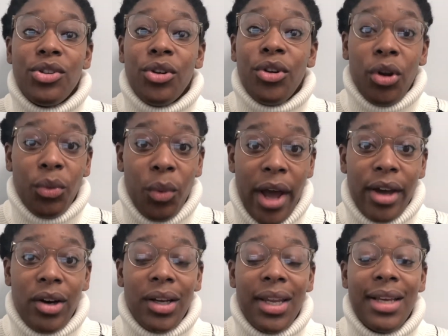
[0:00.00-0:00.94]
your non-white
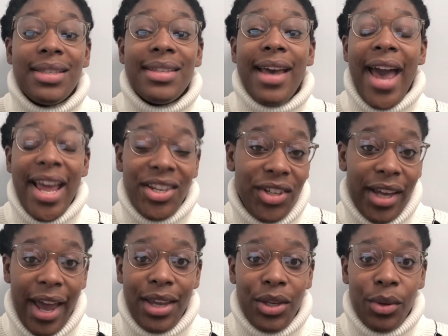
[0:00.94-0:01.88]
colleagues to
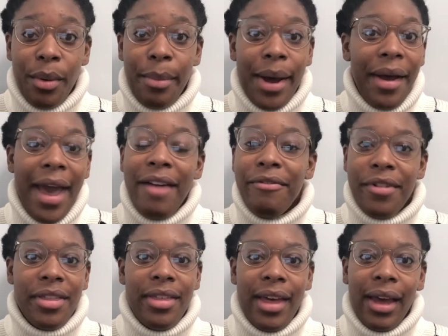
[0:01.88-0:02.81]
educate you about
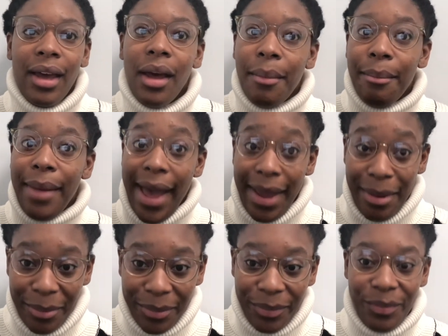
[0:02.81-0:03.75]
everything
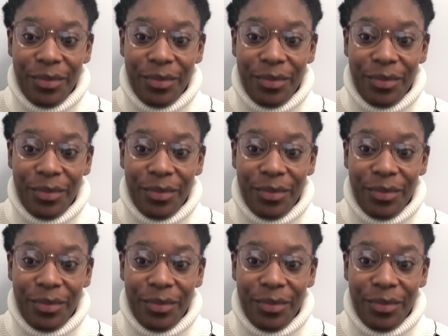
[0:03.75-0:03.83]
BAME.